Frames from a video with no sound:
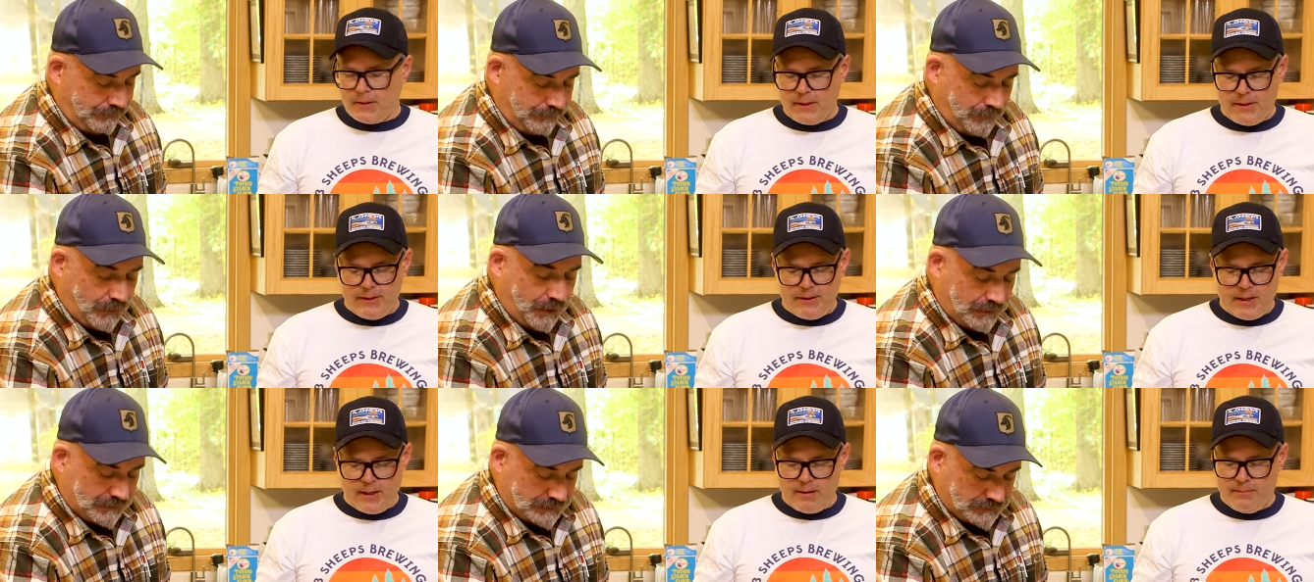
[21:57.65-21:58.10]

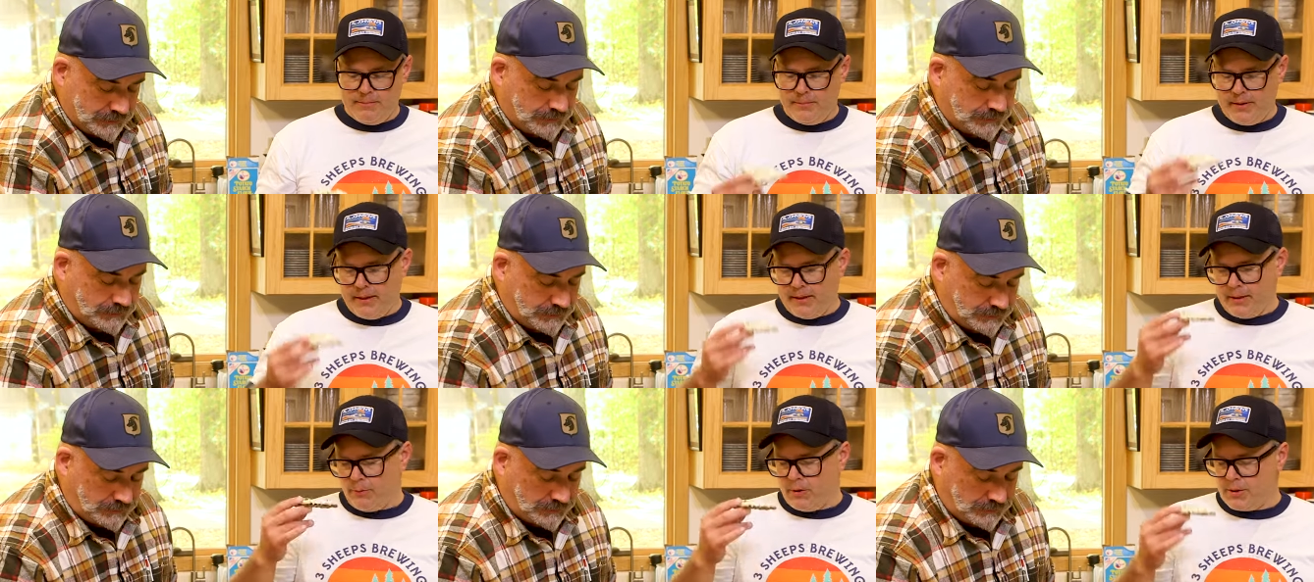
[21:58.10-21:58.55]
Speaker 1: in there,
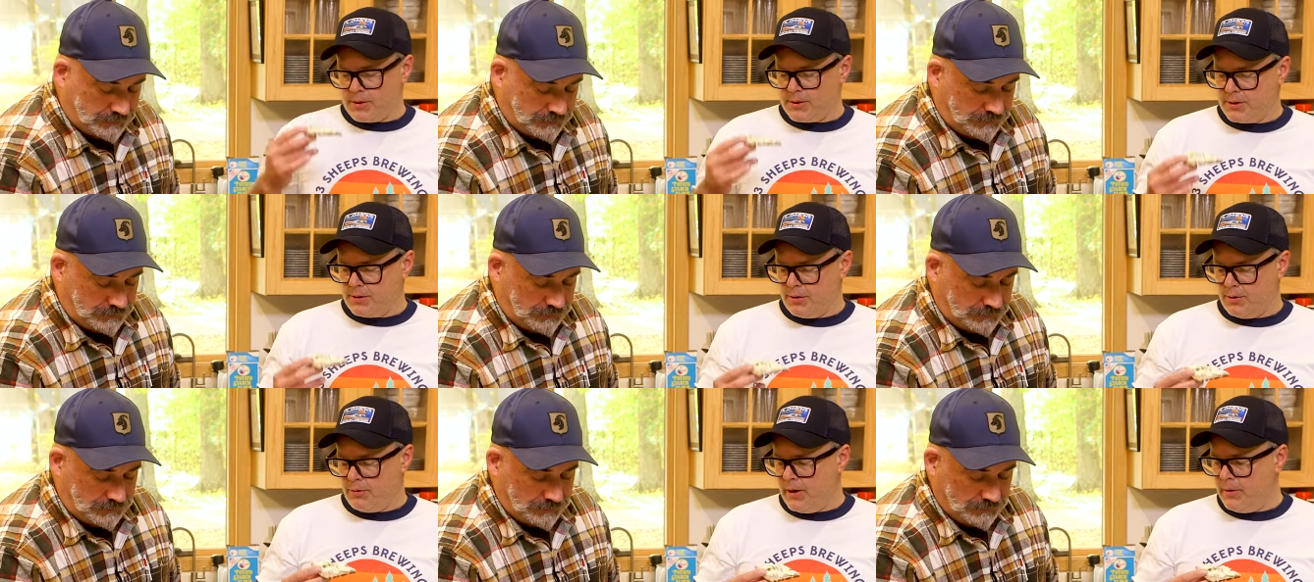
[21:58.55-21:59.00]
and that works
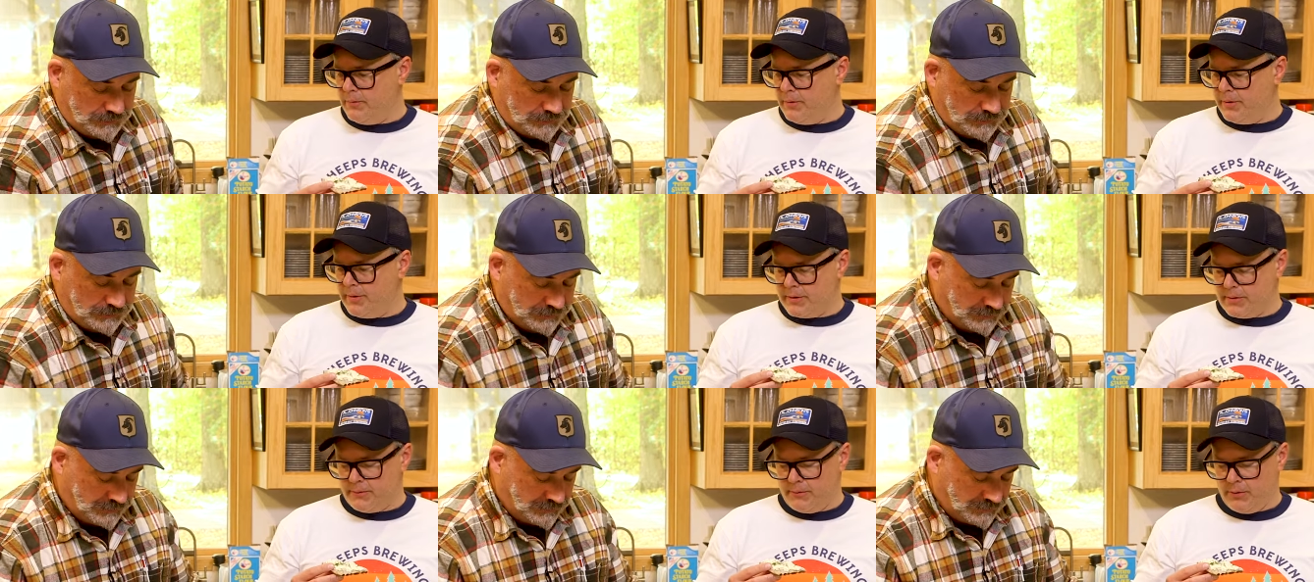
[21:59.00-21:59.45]
so great
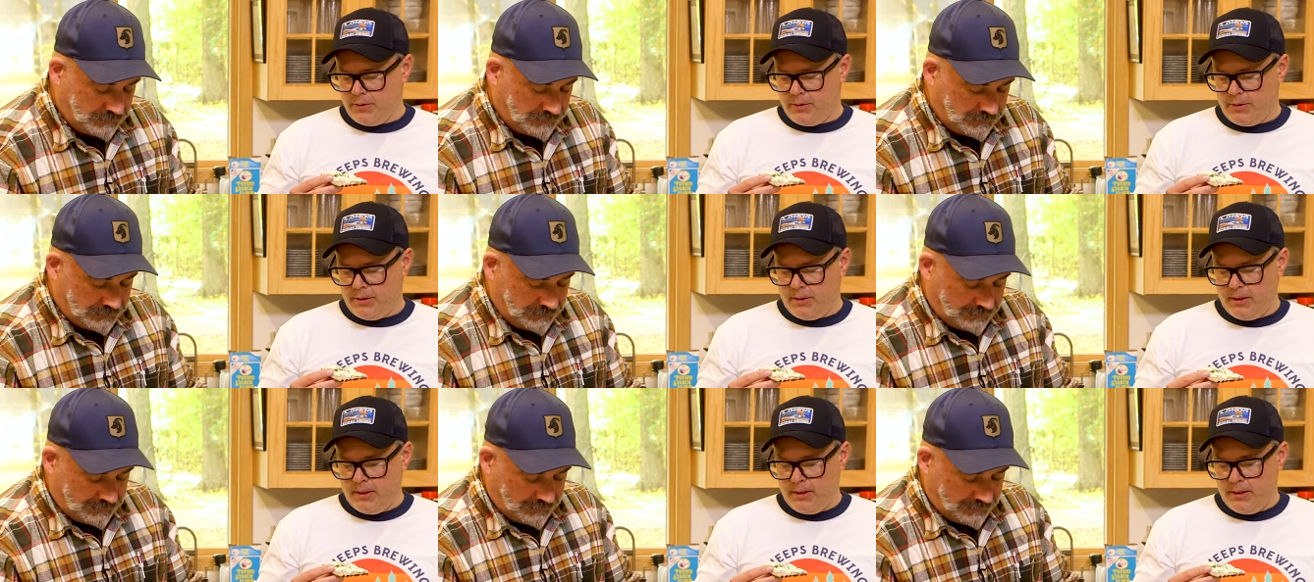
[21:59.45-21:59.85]
with this food.